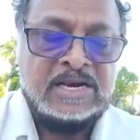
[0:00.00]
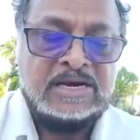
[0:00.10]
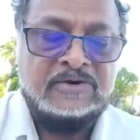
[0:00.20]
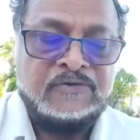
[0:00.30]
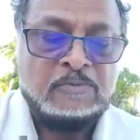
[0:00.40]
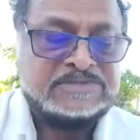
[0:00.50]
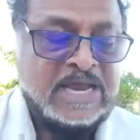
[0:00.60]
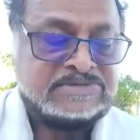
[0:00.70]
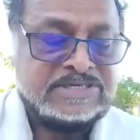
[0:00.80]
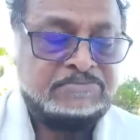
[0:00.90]
Lyndon
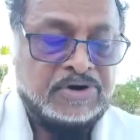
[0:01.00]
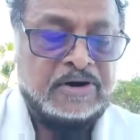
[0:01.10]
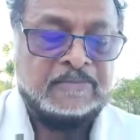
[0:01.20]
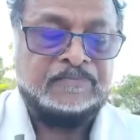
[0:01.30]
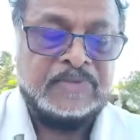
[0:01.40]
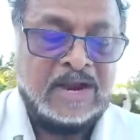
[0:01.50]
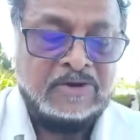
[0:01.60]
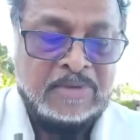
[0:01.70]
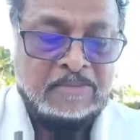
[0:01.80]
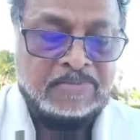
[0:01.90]
Forbes Sampson Burnham.
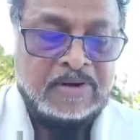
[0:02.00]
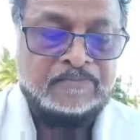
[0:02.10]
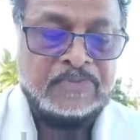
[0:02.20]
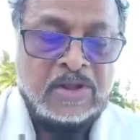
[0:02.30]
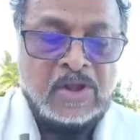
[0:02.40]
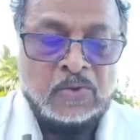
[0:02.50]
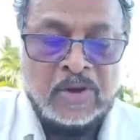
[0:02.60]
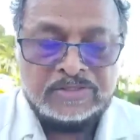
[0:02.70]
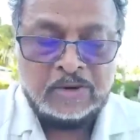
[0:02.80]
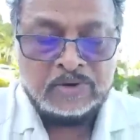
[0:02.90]
I remember
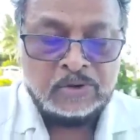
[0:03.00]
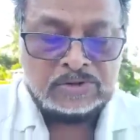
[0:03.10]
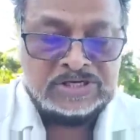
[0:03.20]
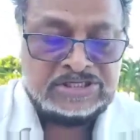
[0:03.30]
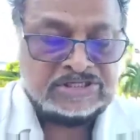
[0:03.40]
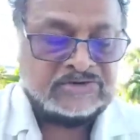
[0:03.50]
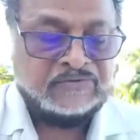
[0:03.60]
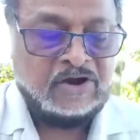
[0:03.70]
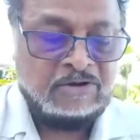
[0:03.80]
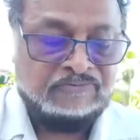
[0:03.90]
when there were no
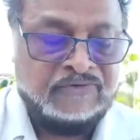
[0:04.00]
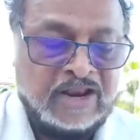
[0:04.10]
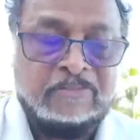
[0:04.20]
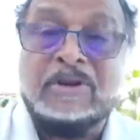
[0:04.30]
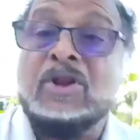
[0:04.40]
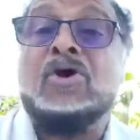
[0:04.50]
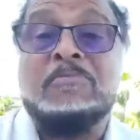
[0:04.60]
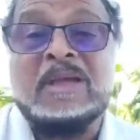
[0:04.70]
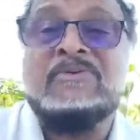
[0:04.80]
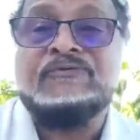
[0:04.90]
teachers available,
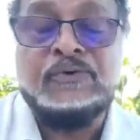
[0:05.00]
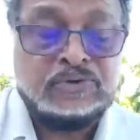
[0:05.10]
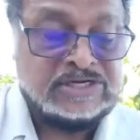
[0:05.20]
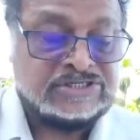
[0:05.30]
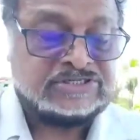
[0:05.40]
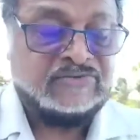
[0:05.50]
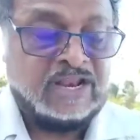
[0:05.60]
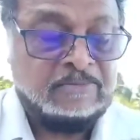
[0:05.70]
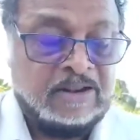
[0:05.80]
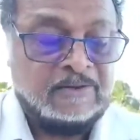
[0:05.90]
or maybe few teachers
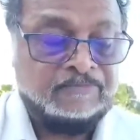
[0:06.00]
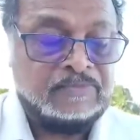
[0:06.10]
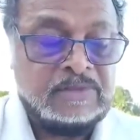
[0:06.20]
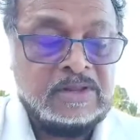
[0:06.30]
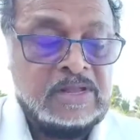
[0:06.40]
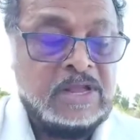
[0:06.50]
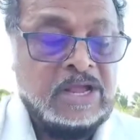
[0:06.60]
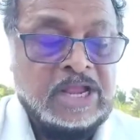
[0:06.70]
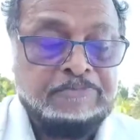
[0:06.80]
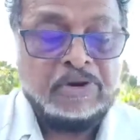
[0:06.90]
available,
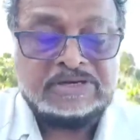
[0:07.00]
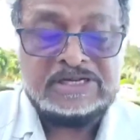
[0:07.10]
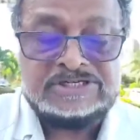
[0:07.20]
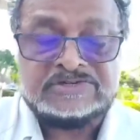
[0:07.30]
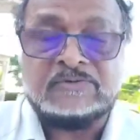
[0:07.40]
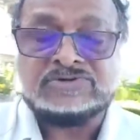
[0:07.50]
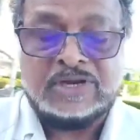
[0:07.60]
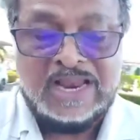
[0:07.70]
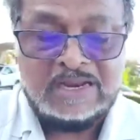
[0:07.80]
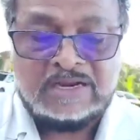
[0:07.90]
he brought teachers from
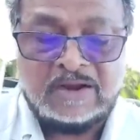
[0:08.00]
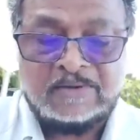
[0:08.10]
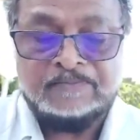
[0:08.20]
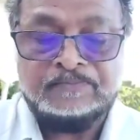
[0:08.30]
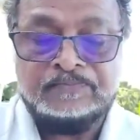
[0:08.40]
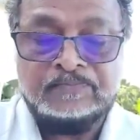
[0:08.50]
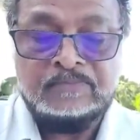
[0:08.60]
Sri Lanka